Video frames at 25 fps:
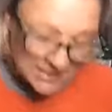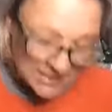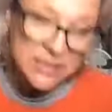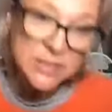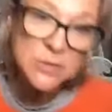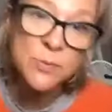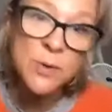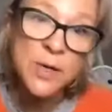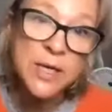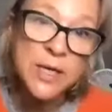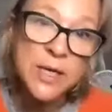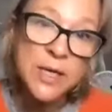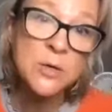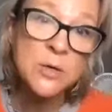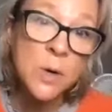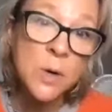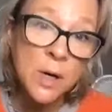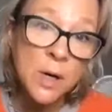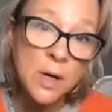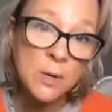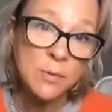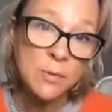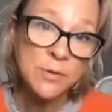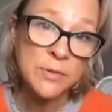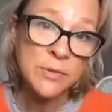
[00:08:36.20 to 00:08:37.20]
this is where you
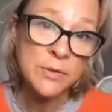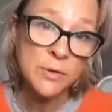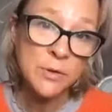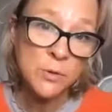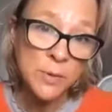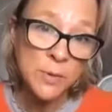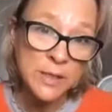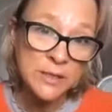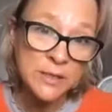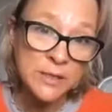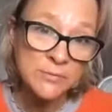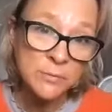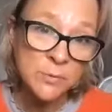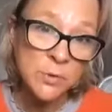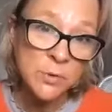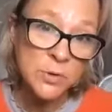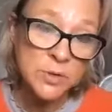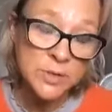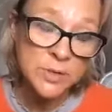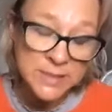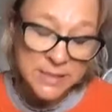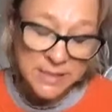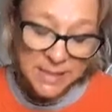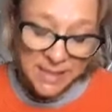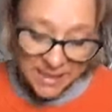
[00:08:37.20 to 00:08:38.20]
are with the Queen of
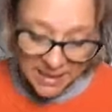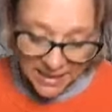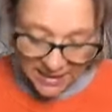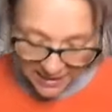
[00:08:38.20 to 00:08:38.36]
Wands